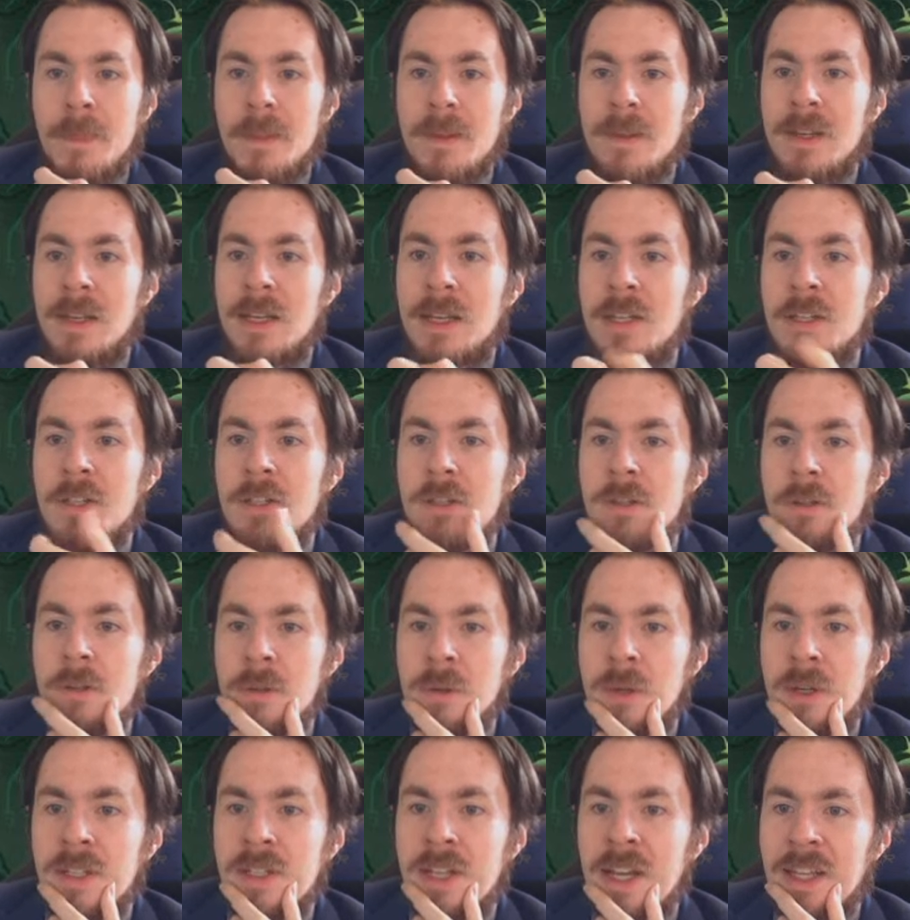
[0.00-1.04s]
I do
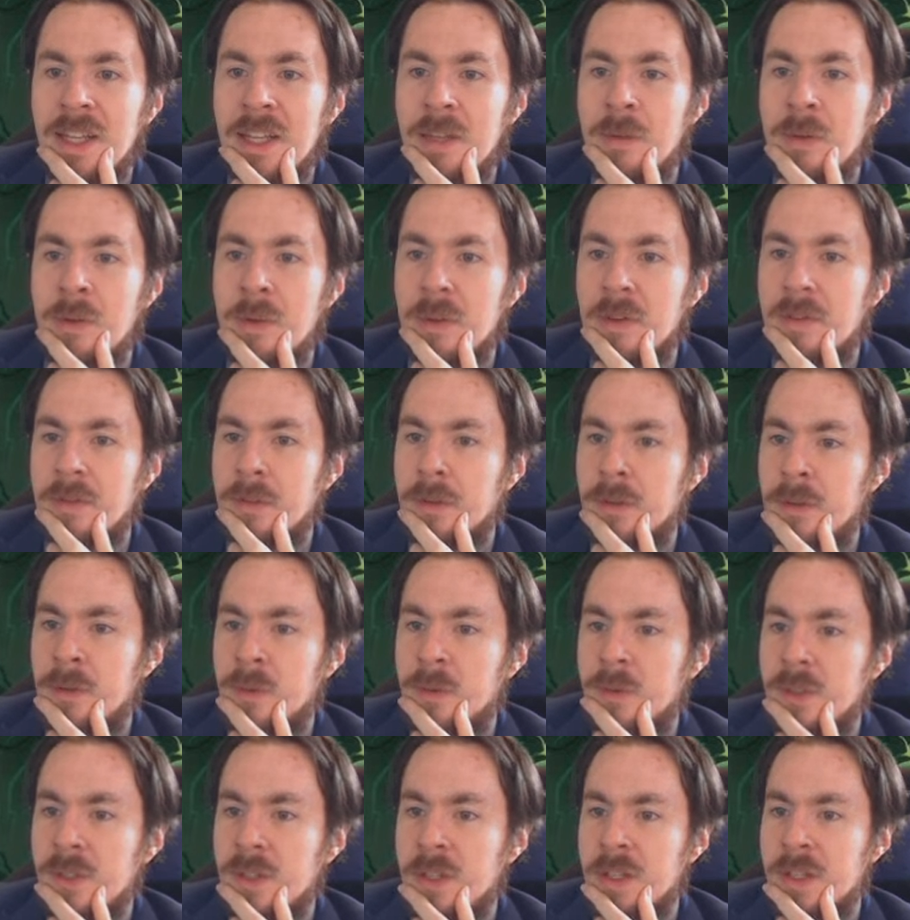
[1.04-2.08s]
know exactly what I'm looking
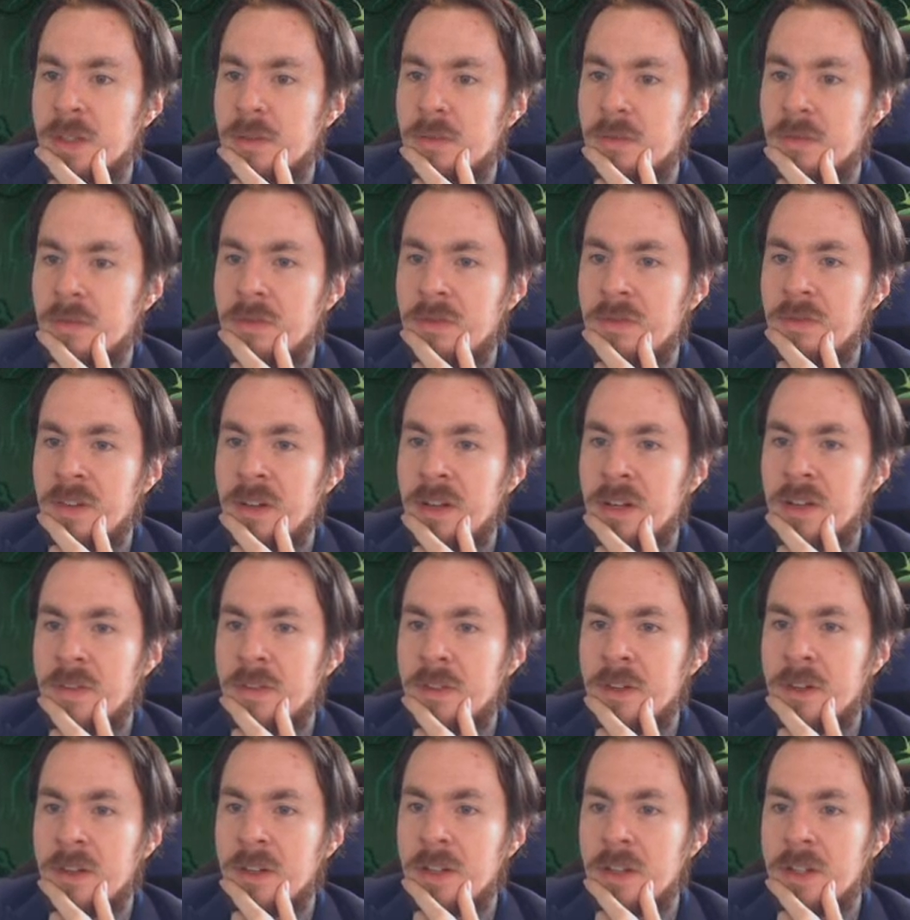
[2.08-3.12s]
for, so that's very,
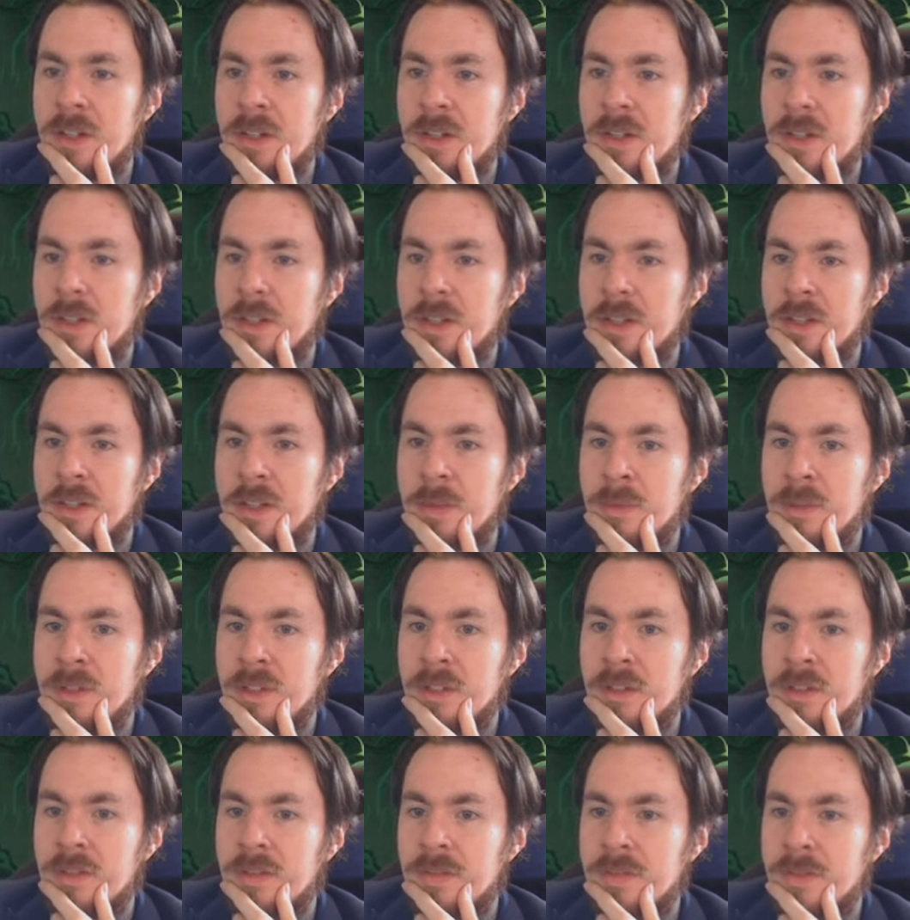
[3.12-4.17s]
very nice. I am
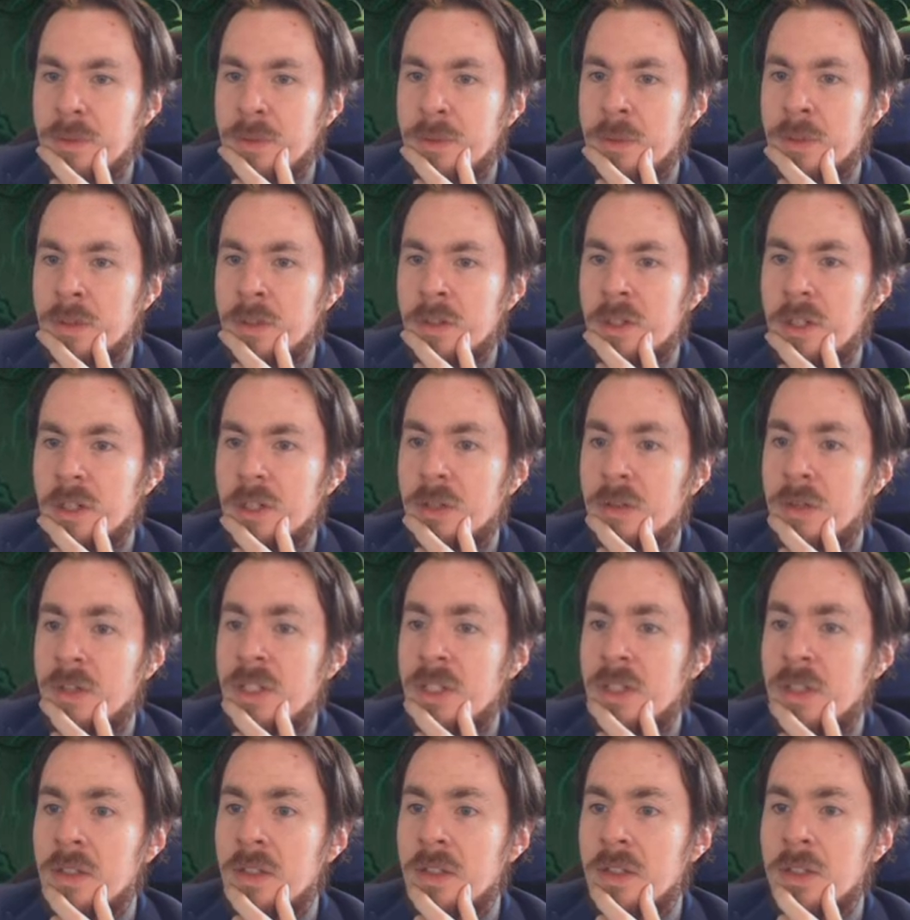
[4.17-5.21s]
looking for
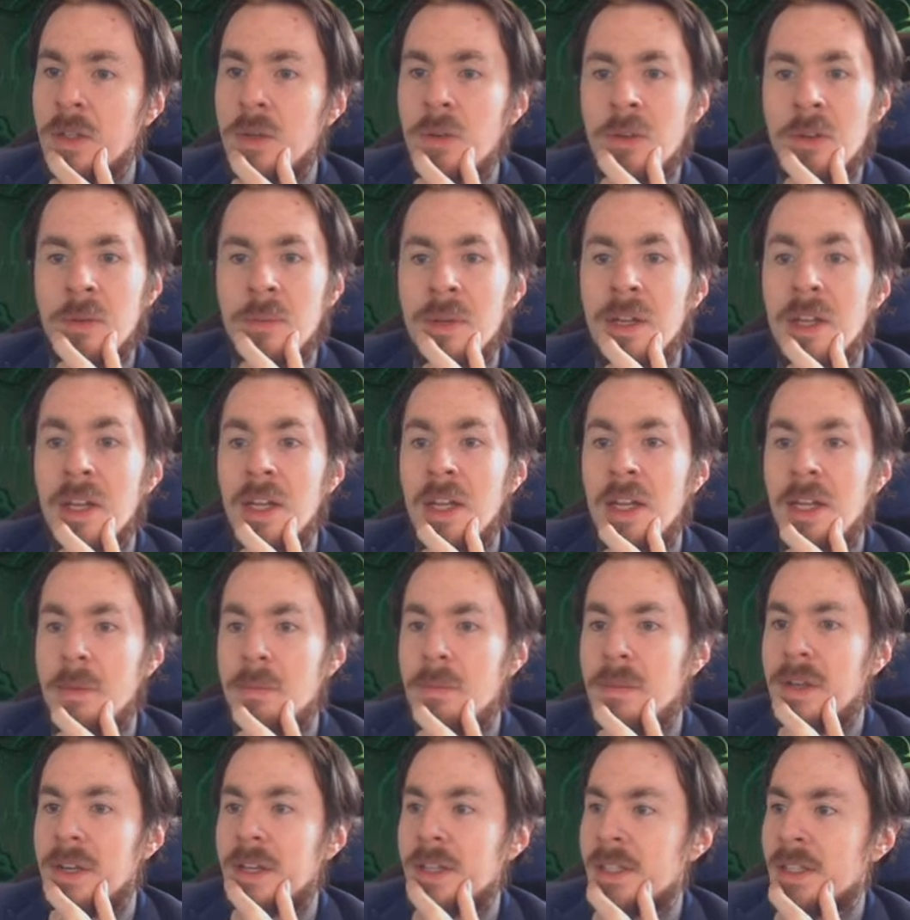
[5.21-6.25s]
Crystalline Golem,
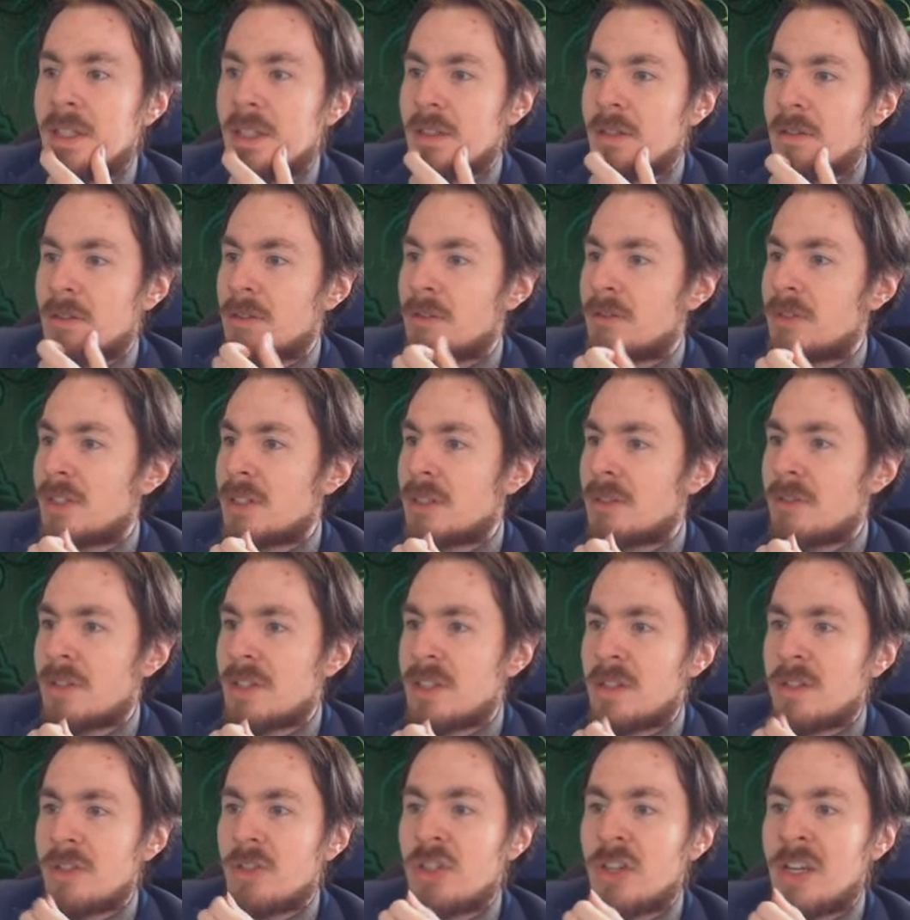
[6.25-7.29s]
because, or is it
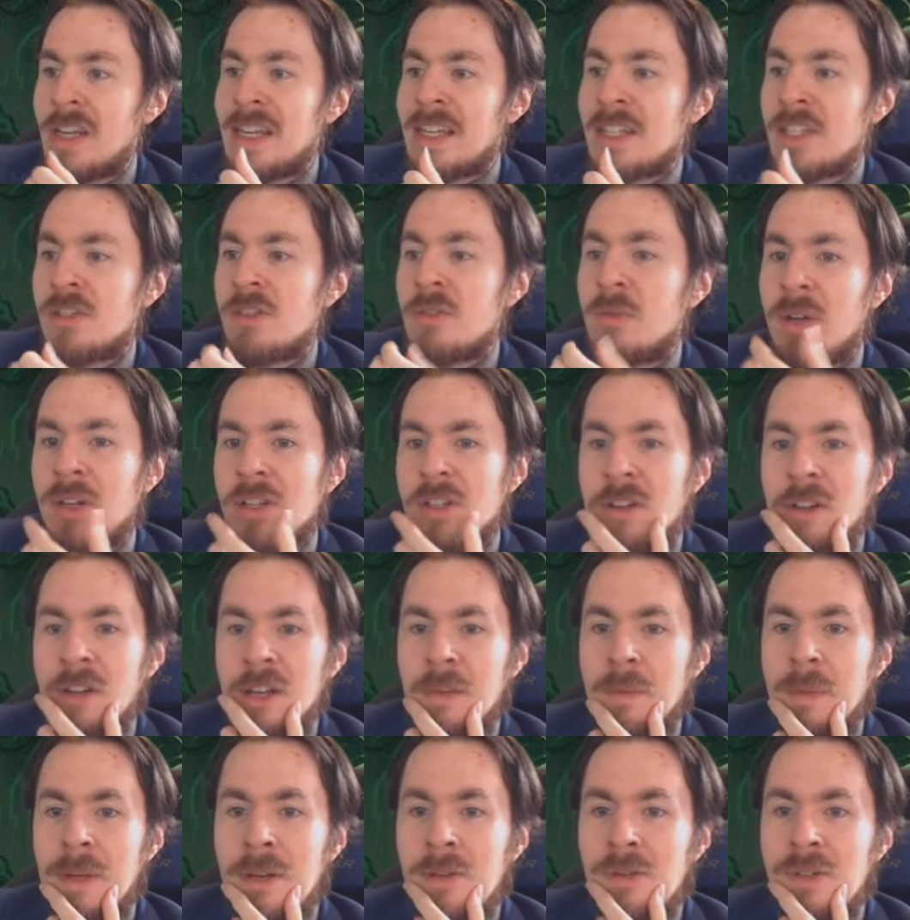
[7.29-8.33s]
Crystalline Giant? Because I do want to talk
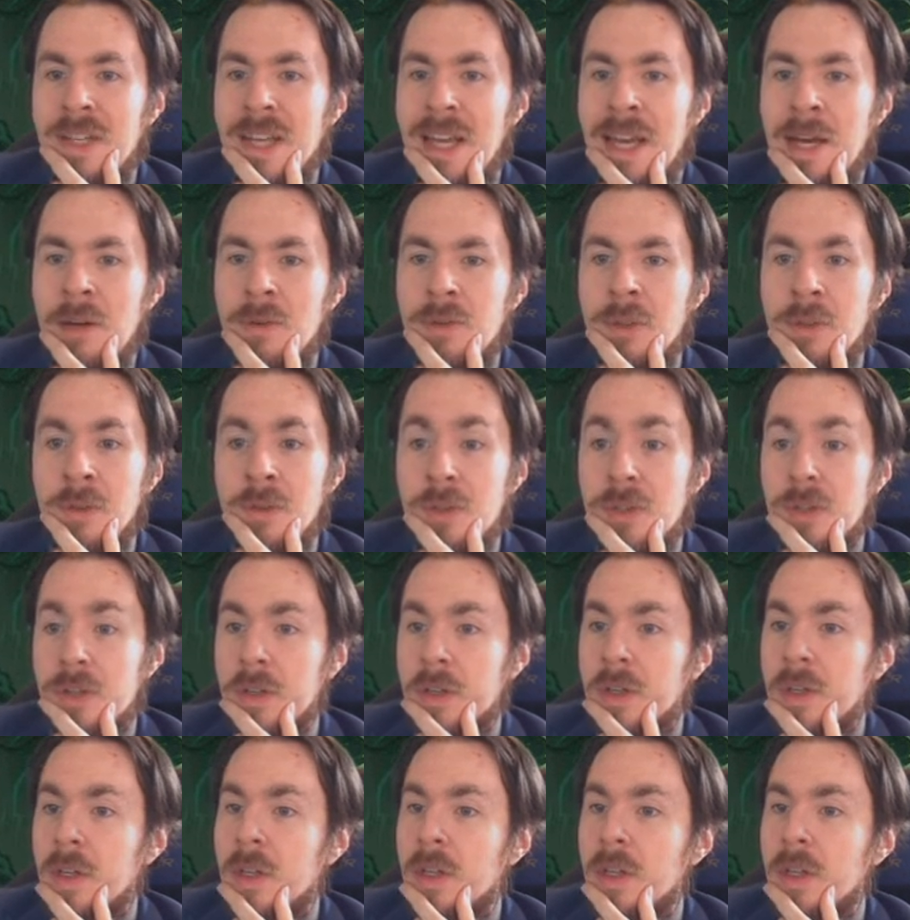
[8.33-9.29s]
about counters.